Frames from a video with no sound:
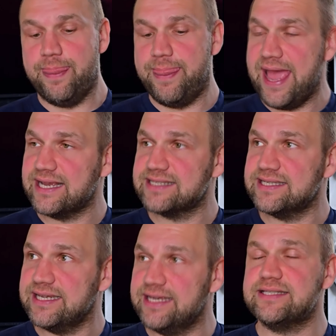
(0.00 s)

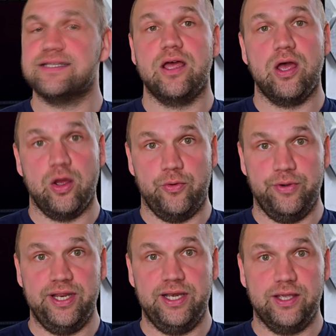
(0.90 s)
DeX is a
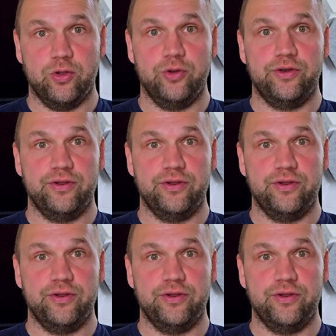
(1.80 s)
really good